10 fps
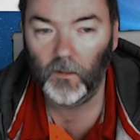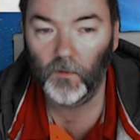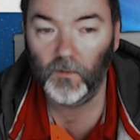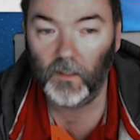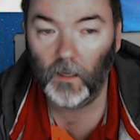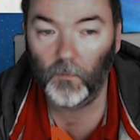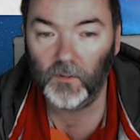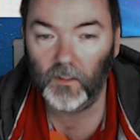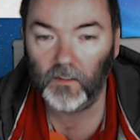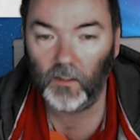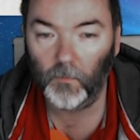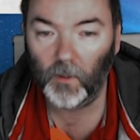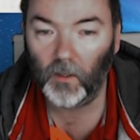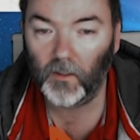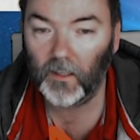username, which is actually going to be
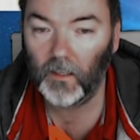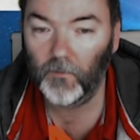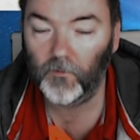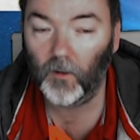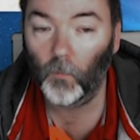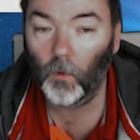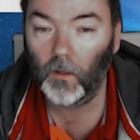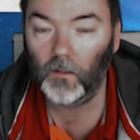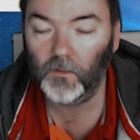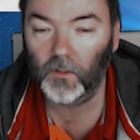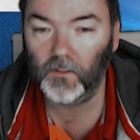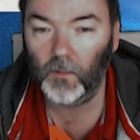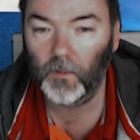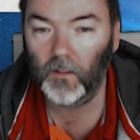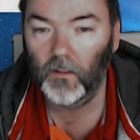our key for our wallet. I'll show it in a
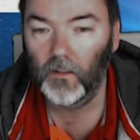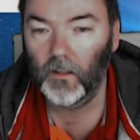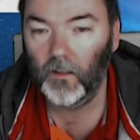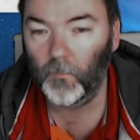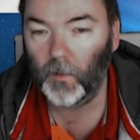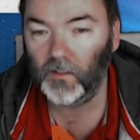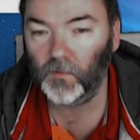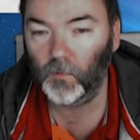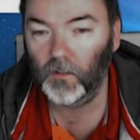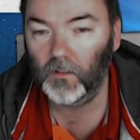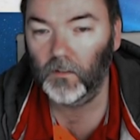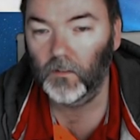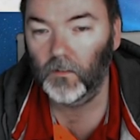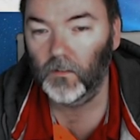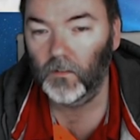minute. The password,
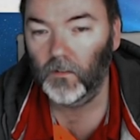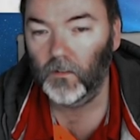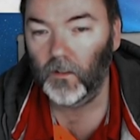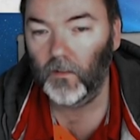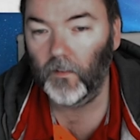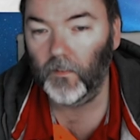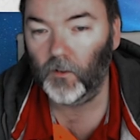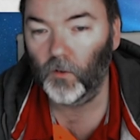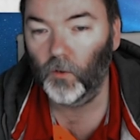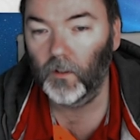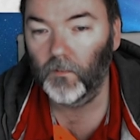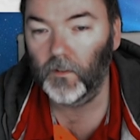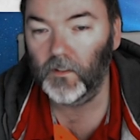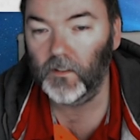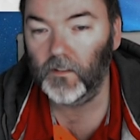and then the coin
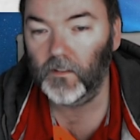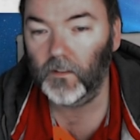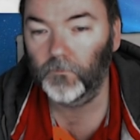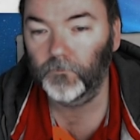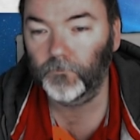BTC.